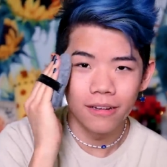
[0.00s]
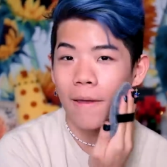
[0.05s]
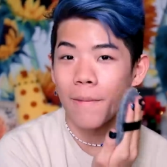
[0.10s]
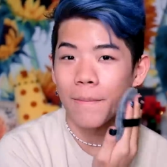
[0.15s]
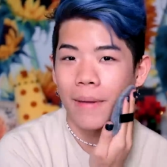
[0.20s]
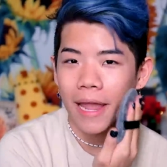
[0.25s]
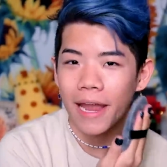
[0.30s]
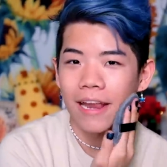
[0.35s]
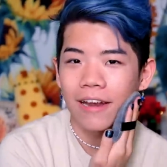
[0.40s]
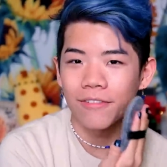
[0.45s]
I
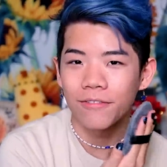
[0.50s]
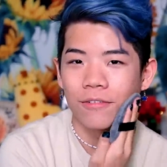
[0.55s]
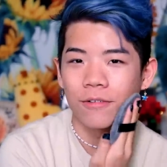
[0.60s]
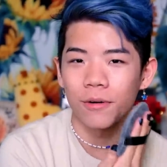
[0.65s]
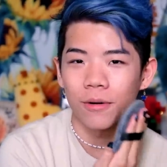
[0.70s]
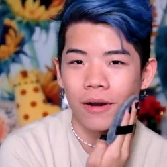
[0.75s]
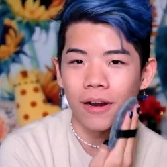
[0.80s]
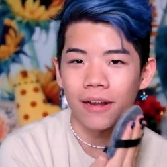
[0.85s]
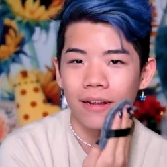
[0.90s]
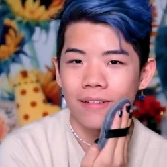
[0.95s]
paid
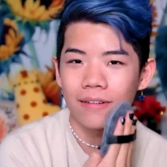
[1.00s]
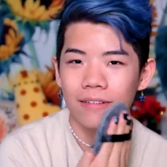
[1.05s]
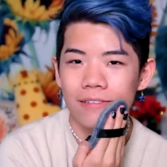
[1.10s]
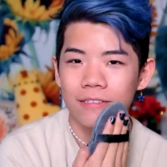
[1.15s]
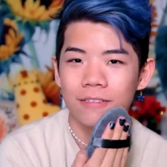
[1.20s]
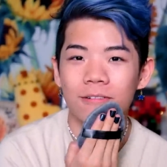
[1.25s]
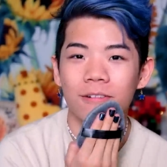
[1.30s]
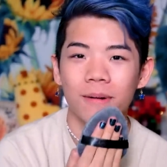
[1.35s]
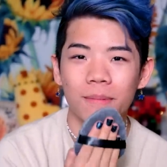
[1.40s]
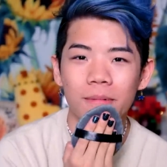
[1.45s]
for it,
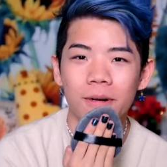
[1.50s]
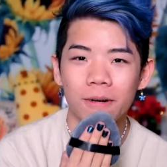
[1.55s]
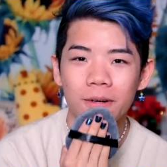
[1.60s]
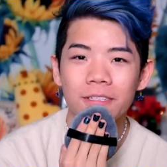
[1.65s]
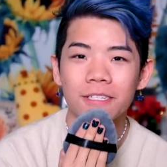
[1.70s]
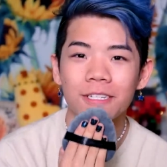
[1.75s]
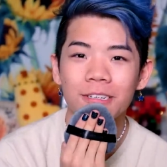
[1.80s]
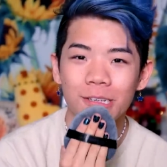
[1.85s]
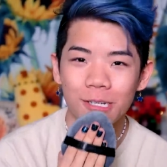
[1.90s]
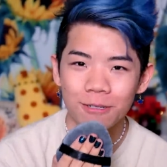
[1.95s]
so I'm going
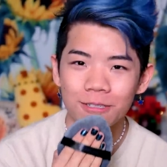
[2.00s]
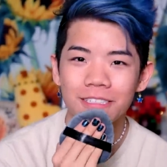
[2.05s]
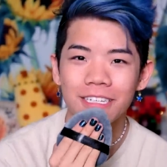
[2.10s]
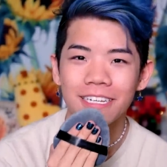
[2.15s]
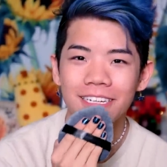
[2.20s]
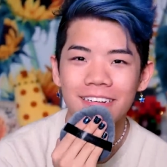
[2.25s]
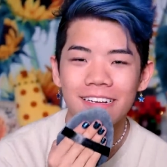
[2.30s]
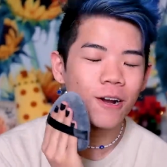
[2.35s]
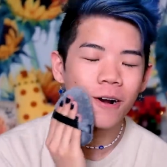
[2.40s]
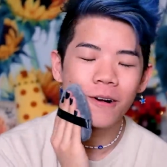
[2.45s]
to use
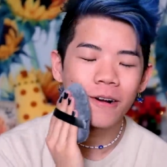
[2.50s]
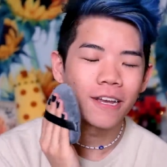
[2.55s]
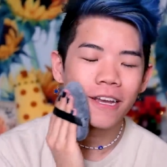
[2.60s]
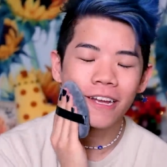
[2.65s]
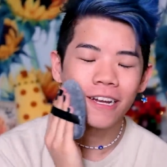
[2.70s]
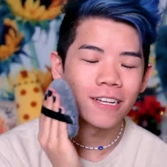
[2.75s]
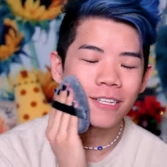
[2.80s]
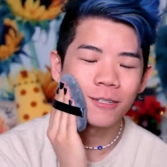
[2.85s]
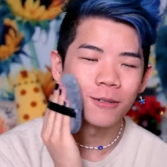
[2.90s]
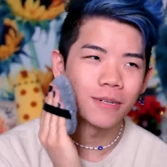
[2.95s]
it. Don't
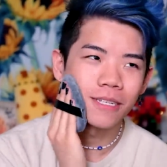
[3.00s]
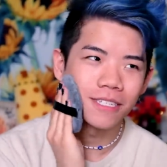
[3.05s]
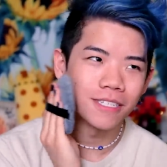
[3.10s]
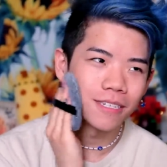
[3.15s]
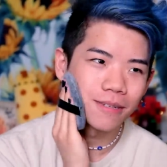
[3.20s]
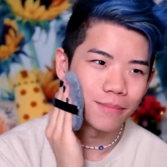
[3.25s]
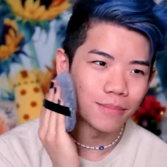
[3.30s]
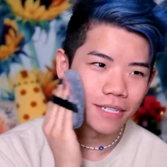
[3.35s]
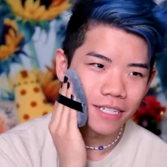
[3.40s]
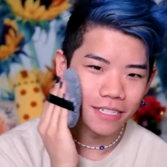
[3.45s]
get it
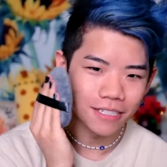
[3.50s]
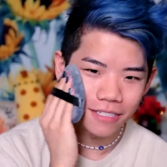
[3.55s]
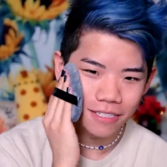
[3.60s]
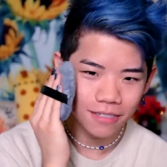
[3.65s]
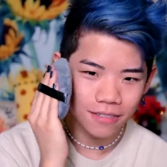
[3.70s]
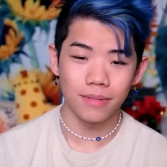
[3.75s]
twisted, please.